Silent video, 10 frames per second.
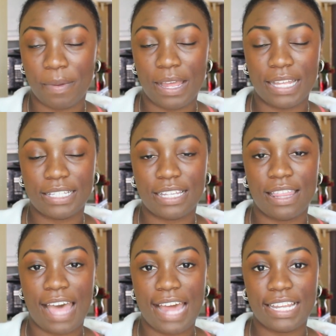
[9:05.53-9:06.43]
but
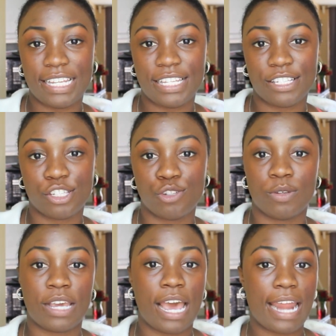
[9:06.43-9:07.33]
that is to
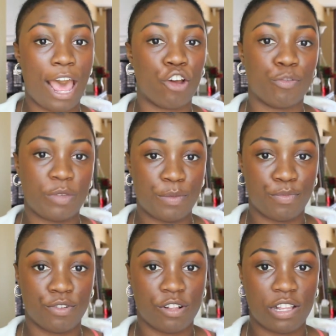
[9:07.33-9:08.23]
cut out
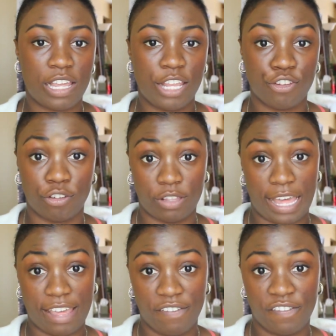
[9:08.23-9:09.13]
people in your
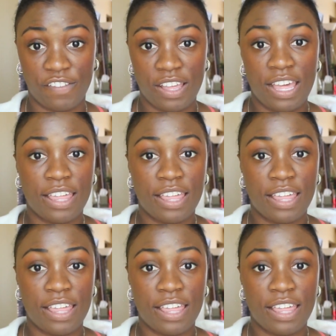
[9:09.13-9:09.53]
life